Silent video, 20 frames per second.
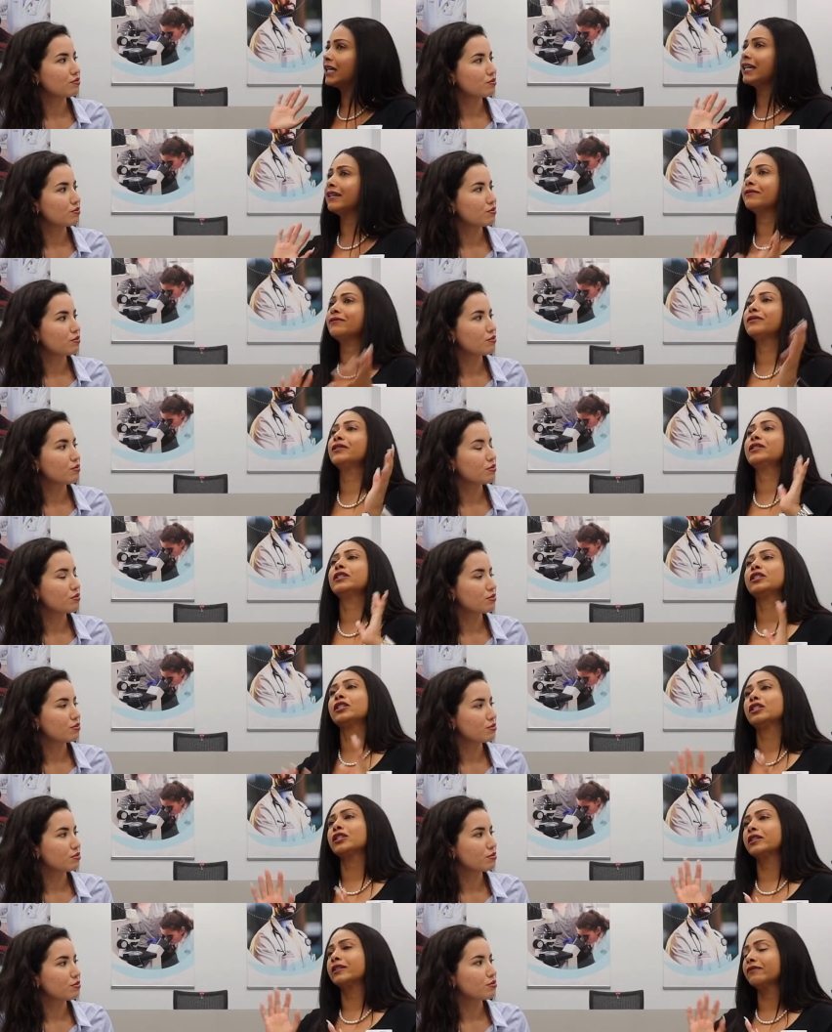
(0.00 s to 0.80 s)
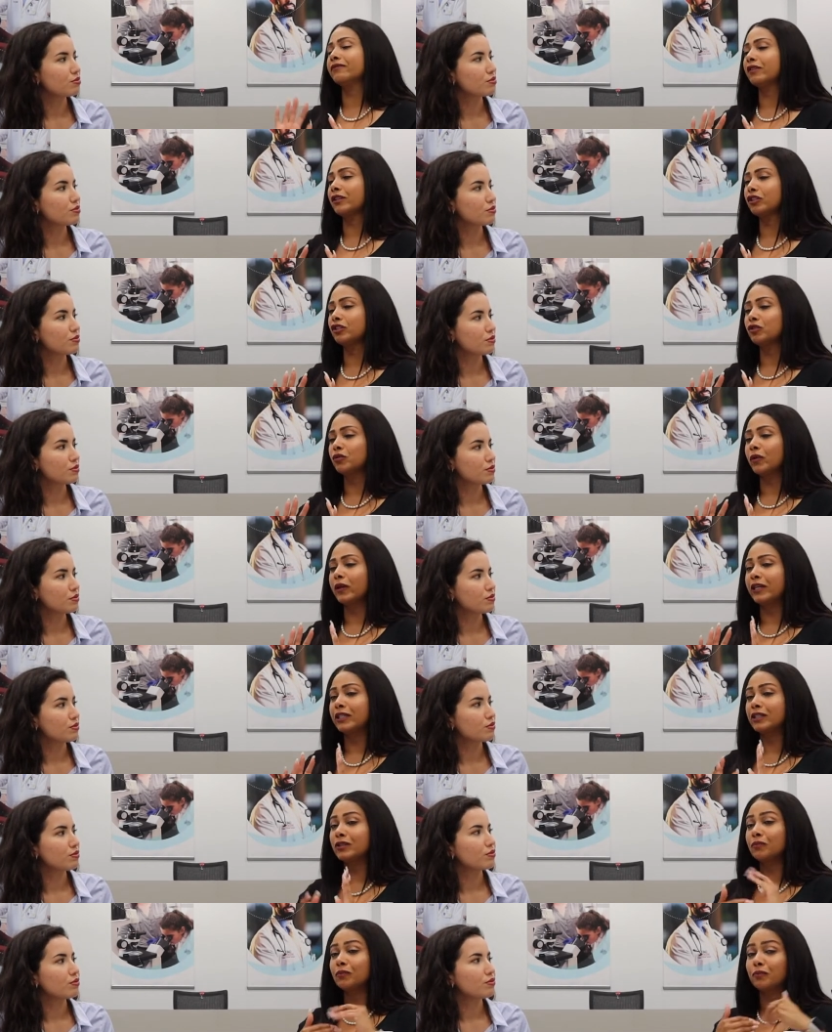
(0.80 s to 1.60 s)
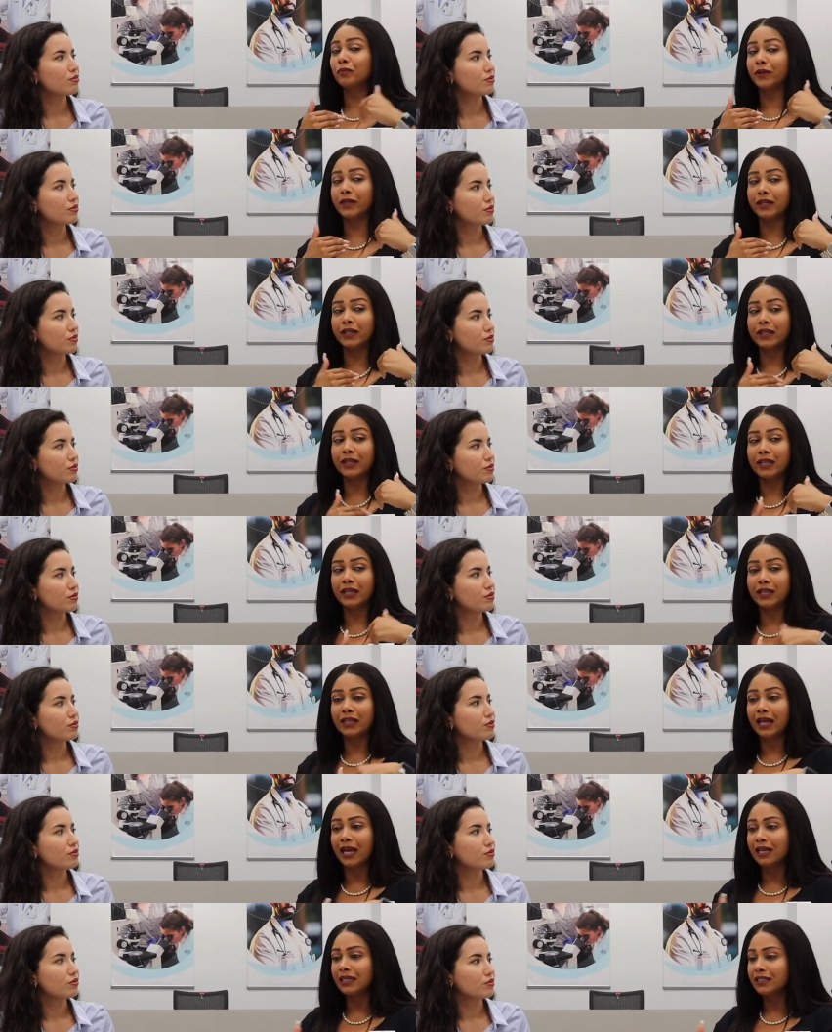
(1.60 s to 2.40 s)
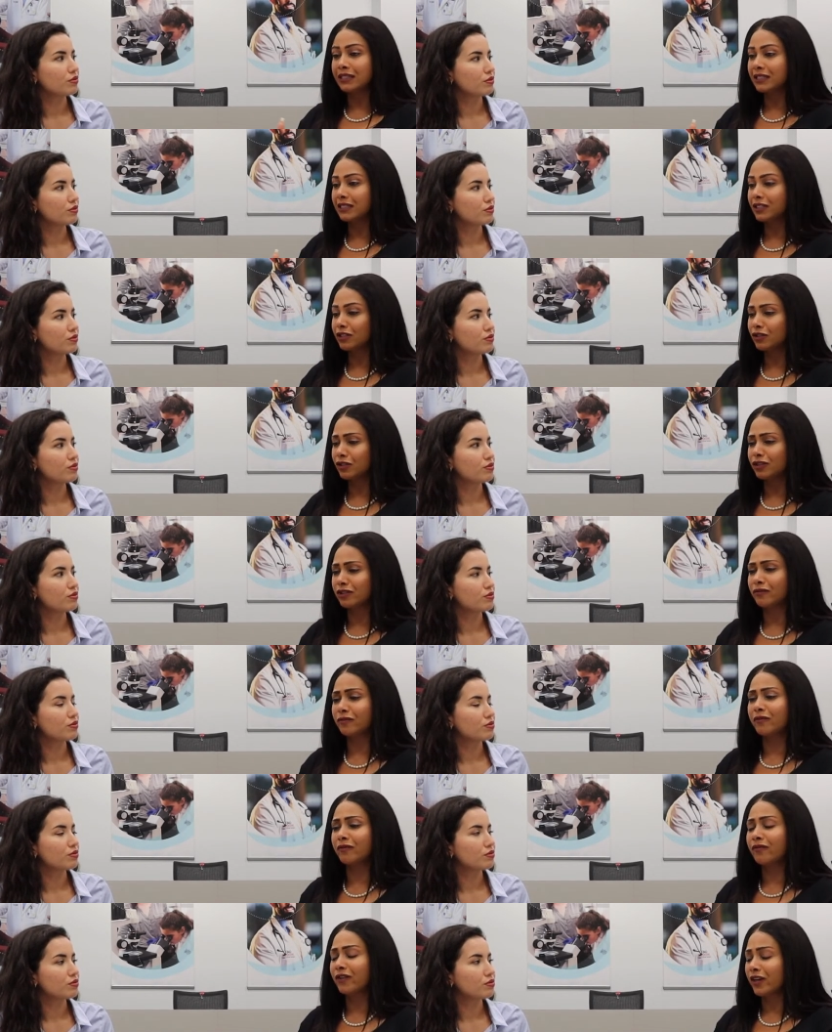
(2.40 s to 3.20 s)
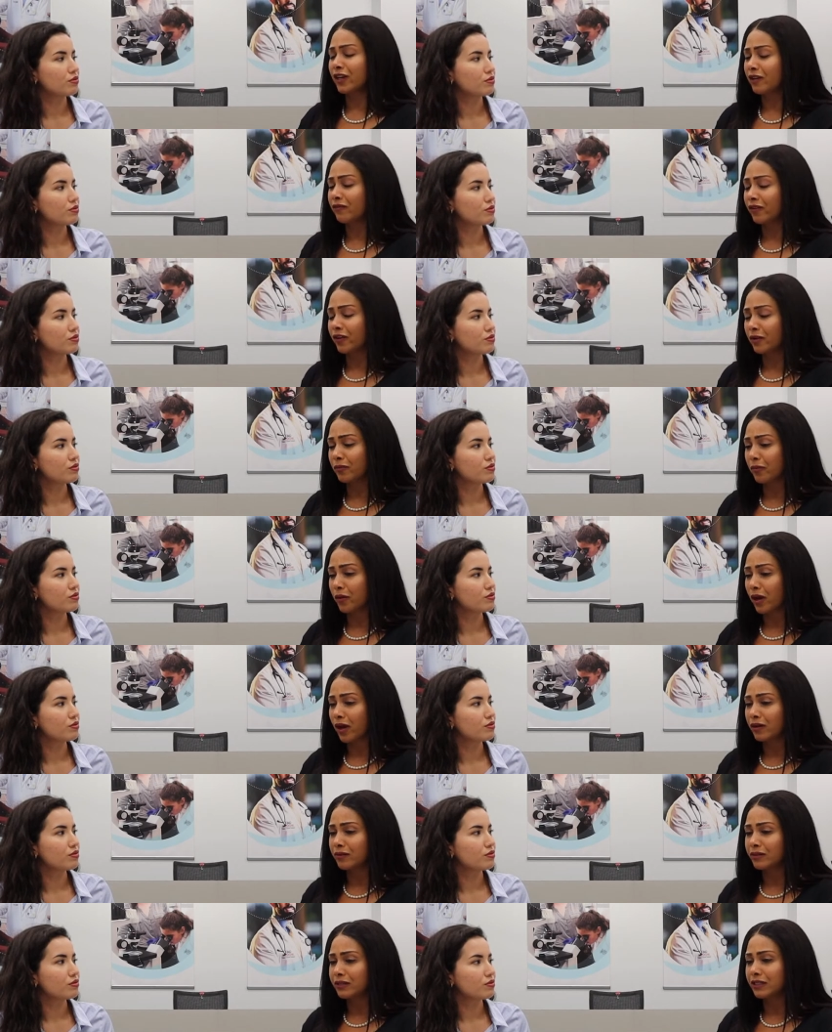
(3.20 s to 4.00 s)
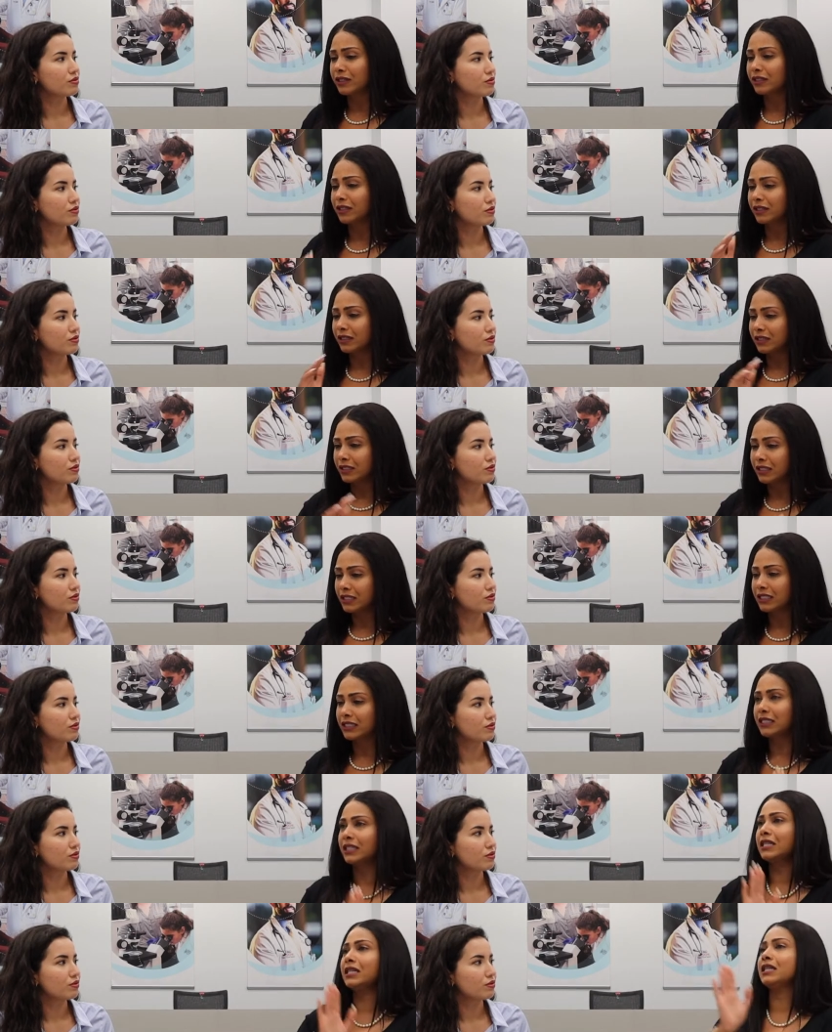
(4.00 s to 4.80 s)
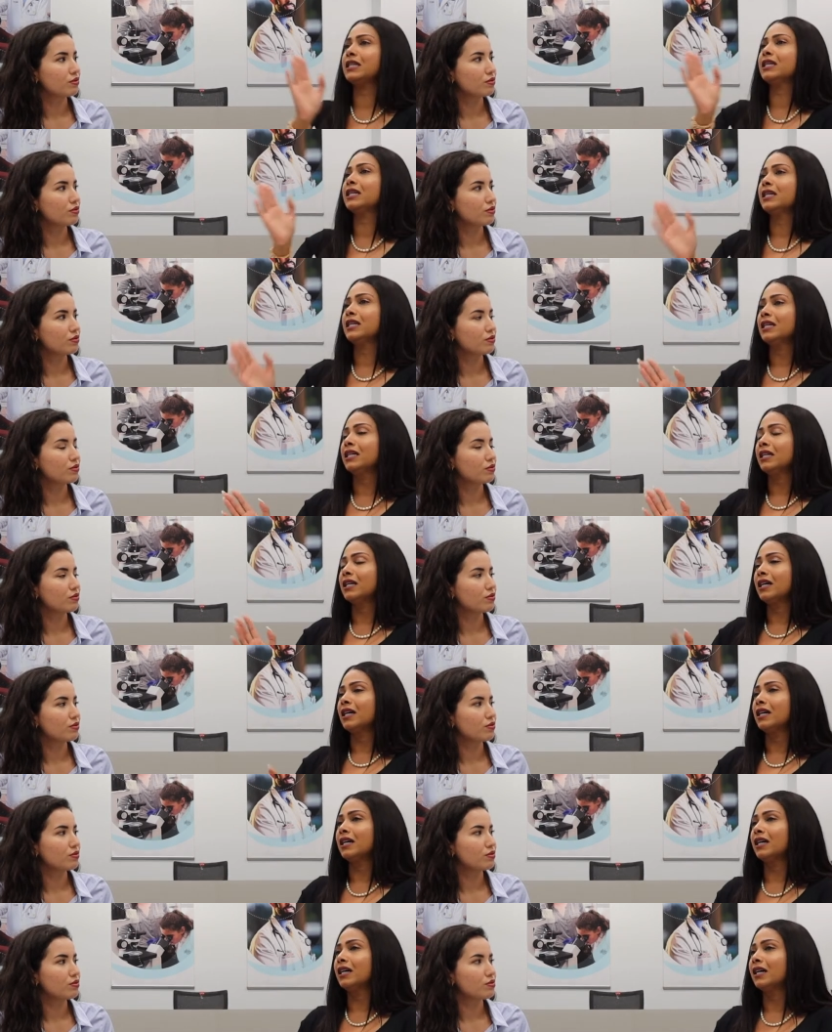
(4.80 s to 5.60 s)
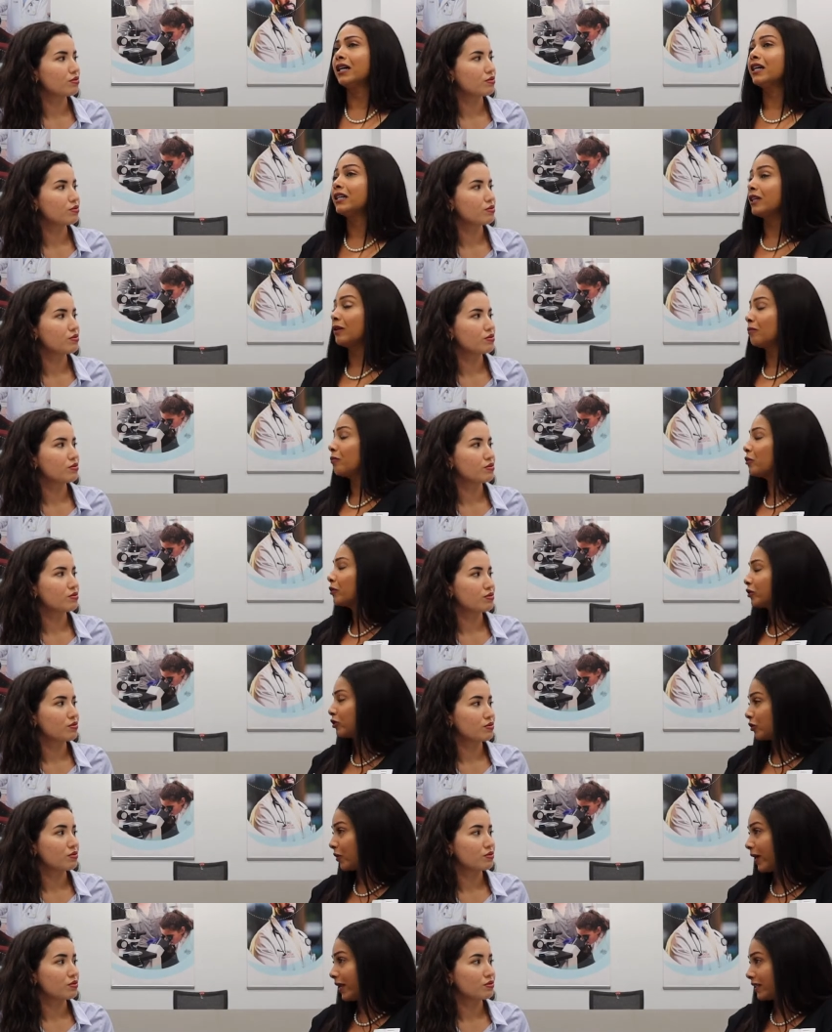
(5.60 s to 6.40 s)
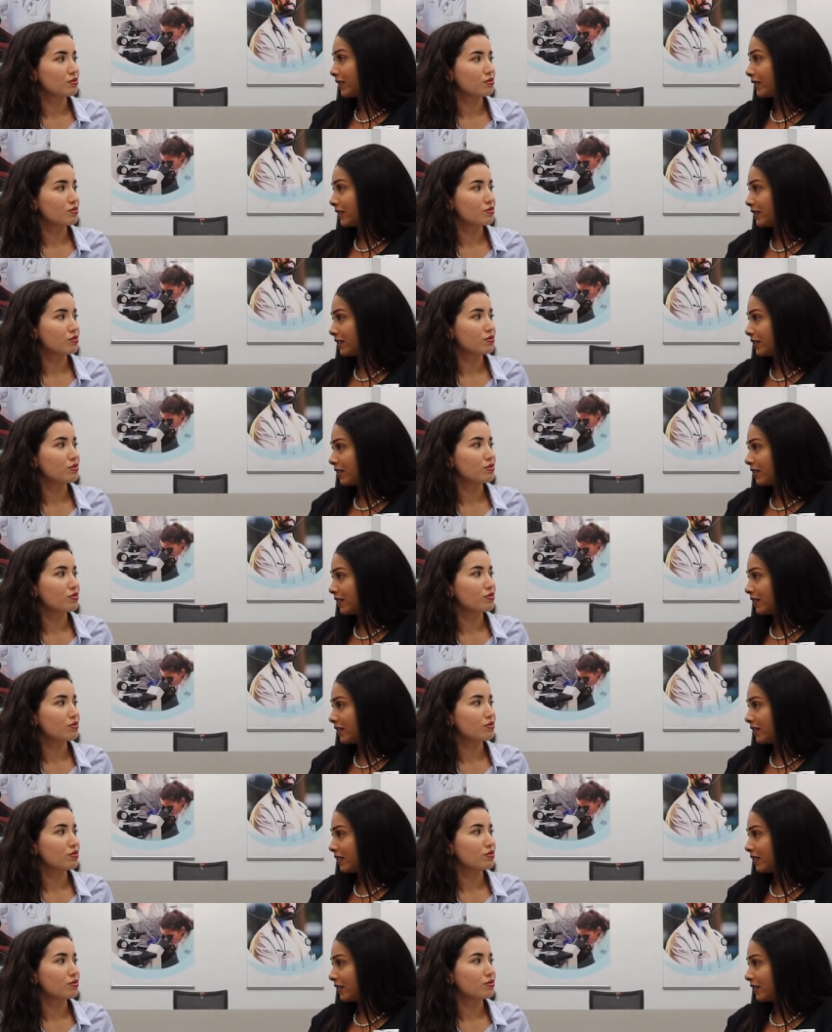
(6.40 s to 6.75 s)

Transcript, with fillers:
Speaker 1: Every year it fluctuates. But in the last 6 years, I've been very, very proud to see an upward trend